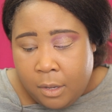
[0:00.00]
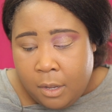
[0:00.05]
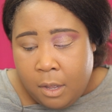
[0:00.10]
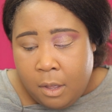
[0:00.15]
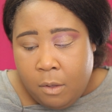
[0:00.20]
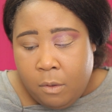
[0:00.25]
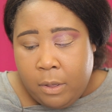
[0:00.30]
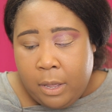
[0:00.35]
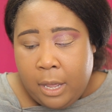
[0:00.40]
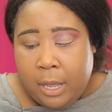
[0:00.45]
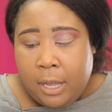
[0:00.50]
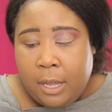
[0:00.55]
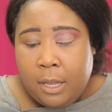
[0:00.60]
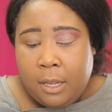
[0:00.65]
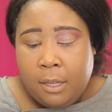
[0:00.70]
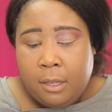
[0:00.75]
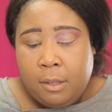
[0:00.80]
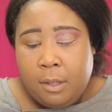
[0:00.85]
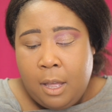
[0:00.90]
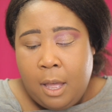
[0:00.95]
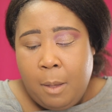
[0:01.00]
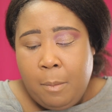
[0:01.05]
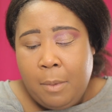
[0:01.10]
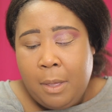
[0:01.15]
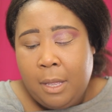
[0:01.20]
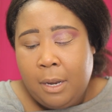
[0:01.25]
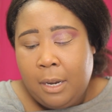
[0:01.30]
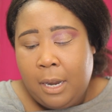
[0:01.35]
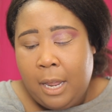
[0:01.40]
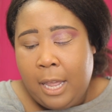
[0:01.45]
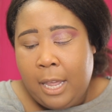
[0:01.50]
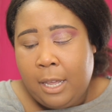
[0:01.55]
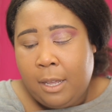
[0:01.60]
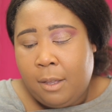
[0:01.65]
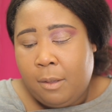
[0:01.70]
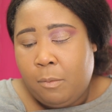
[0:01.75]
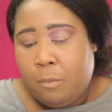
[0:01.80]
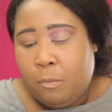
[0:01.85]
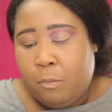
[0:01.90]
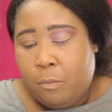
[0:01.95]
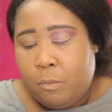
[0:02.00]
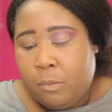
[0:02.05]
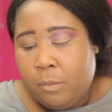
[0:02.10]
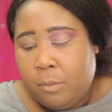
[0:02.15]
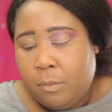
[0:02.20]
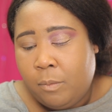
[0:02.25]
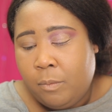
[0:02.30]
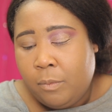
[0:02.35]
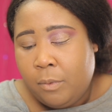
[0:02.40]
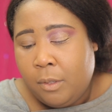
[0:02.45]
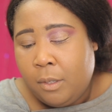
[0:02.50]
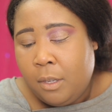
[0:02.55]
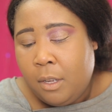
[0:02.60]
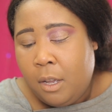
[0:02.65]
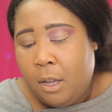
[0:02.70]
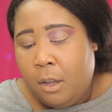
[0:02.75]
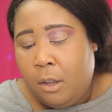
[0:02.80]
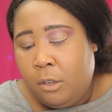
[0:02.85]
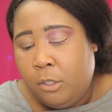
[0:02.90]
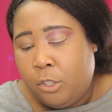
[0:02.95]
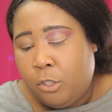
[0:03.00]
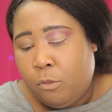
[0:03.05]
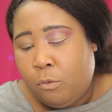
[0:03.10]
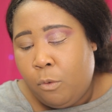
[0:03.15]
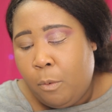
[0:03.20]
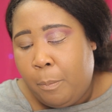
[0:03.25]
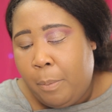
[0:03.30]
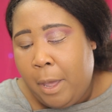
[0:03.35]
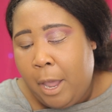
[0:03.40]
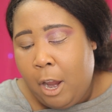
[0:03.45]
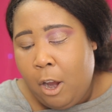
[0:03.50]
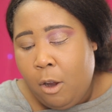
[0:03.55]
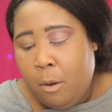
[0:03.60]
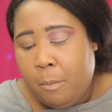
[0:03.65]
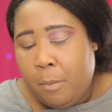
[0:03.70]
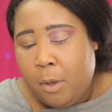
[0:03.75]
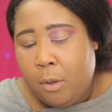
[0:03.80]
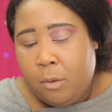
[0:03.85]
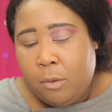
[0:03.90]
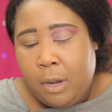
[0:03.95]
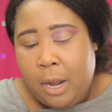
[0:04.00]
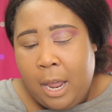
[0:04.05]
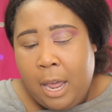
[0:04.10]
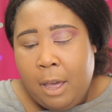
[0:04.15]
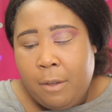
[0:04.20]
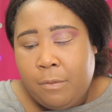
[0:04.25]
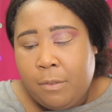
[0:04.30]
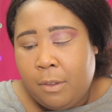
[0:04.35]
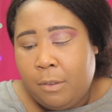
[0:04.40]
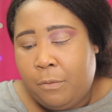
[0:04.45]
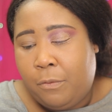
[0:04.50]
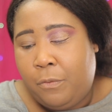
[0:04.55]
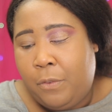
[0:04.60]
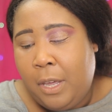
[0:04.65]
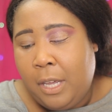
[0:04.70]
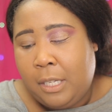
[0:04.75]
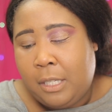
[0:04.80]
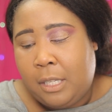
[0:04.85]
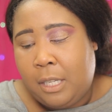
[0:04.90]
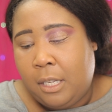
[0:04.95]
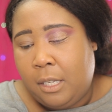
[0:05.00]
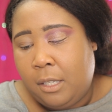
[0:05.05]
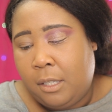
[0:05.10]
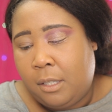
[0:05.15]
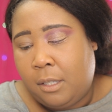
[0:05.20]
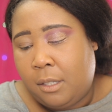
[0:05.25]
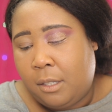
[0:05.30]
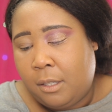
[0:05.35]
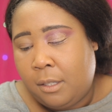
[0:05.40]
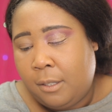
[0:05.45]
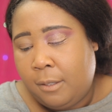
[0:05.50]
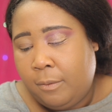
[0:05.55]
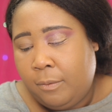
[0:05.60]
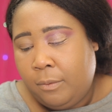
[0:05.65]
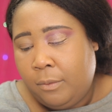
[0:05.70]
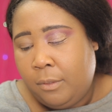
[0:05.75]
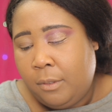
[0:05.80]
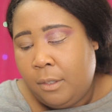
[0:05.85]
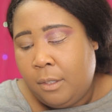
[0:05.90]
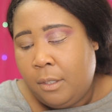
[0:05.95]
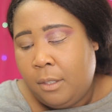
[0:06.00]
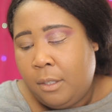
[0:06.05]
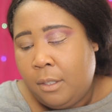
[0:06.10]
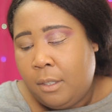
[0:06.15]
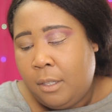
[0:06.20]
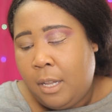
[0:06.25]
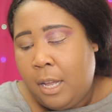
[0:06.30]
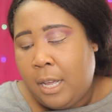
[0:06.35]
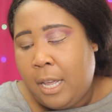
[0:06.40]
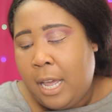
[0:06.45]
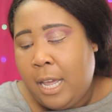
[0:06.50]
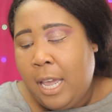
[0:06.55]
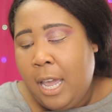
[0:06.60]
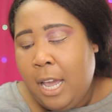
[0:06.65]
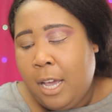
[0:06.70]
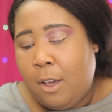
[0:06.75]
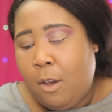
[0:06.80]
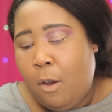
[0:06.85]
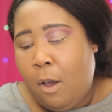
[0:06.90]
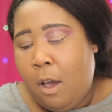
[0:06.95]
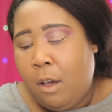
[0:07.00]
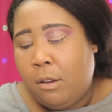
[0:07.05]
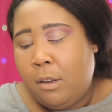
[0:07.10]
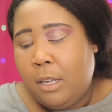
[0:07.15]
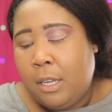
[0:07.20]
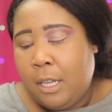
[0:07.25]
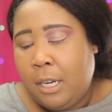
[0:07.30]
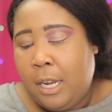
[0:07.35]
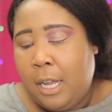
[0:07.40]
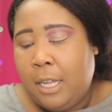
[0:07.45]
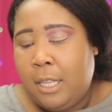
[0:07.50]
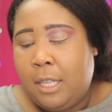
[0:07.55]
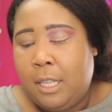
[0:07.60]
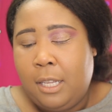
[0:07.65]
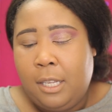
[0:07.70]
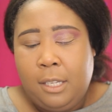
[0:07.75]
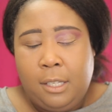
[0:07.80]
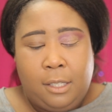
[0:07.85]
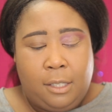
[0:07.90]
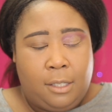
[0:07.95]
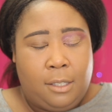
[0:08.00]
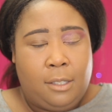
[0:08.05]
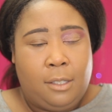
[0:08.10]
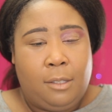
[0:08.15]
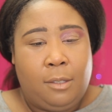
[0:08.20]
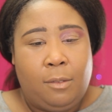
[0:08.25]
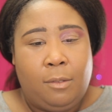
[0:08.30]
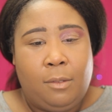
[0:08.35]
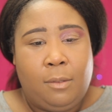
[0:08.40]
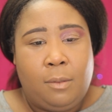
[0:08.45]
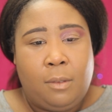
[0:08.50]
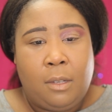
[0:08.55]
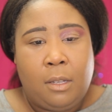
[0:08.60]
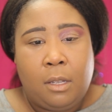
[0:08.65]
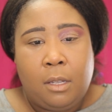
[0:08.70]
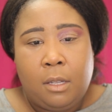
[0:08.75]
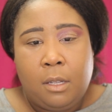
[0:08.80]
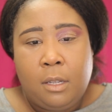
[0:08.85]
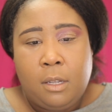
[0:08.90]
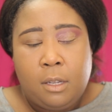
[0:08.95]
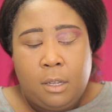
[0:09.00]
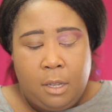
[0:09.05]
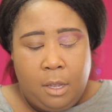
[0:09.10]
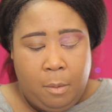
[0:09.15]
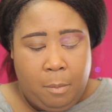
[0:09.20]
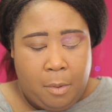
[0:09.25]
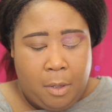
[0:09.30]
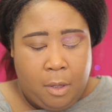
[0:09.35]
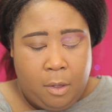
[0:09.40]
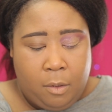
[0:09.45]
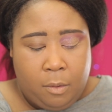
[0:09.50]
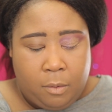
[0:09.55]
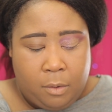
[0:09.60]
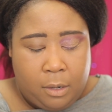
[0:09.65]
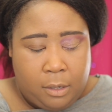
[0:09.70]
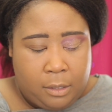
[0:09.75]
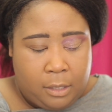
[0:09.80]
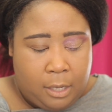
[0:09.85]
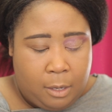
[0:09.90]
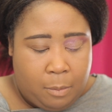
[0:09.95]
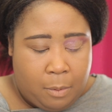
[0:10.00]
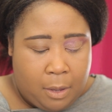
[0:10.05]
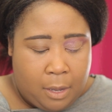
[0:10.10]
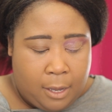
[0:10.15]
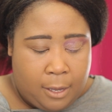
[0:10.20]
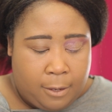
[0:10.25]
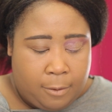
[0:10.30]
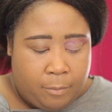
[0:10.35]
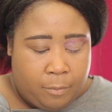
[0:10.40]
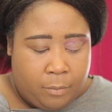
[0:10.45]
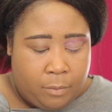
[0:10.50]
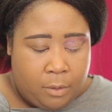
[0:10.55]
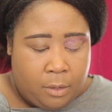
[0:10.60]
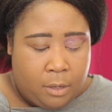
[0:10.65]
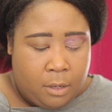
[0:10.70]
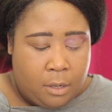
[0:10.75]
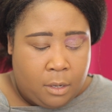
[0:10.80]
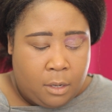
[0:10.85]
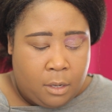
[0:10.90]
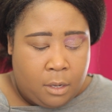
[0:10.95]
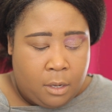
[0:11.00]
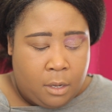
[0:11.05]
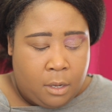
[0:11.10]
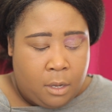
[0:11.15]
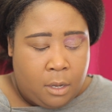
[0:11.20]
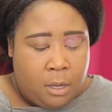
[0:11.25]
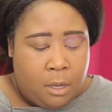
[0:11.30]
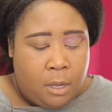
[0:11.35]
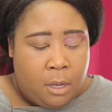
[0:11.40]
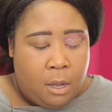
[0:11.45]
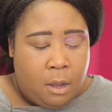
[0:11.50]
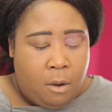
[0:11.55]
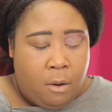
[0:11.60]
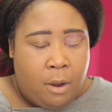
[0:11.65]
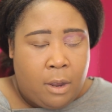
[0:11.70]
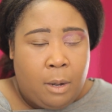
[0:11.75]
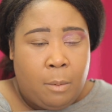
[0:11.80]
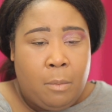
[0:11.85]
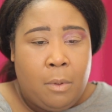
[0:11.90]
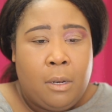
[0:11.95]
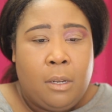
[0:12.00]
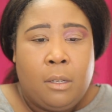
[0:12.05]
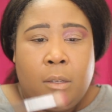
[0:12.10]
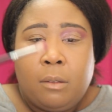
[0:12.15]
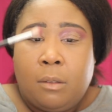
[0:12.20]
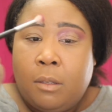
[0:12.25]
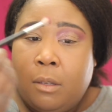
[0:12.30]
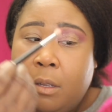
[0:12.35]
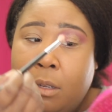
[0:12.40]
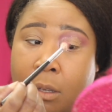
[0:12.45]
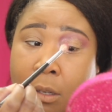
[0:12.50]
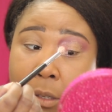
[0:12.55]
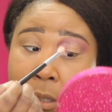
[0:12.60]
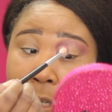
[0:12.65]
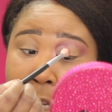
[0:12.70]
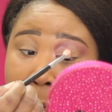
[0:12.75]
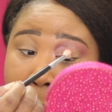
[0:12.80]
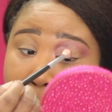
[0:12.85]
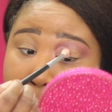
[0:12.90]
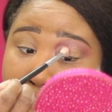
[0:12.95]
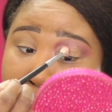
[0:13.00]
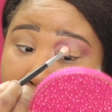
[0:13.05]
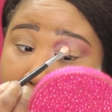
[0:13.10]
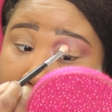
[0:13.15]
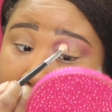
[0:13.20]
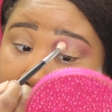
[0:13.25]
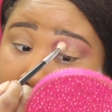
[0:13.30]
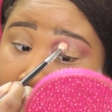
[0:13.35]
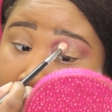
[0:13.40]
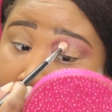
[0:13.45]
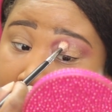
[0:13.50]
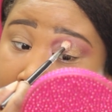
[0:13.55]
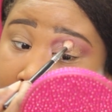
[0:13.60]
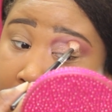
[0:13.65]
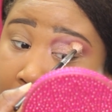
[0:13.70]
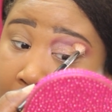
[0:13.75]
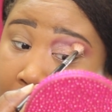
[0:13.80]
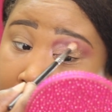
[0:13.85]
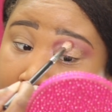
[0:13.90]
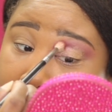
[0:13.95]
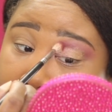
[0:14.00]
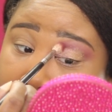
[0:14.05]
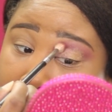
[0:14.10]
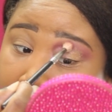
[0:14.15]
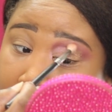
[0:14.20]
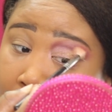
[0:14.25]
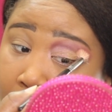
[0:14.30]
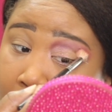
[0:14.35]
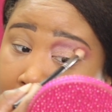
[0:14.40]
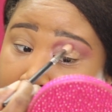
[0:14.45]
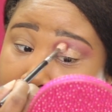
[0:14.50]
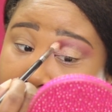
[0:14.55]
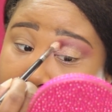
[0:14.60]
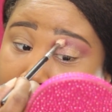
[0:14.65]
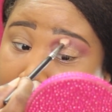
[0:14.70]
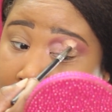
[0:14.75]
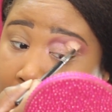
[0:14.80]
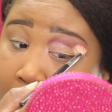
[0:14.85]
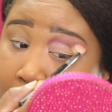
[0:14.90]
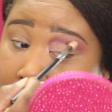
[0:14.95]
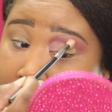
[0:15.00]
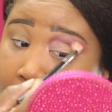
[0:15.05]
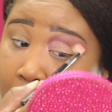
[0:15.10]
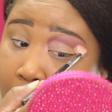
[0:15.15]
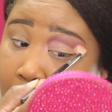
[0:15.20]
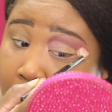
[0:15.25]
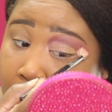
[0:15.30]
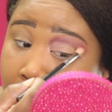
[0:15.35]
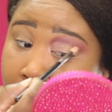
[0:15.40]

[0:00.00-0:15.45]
Okay, I'm in like ultra repair mode. I have to fix this. Like I can't go out looking like this. Come on, Auntie Pat. All right, I'm gonna deepen up this crease, re-deepen it up.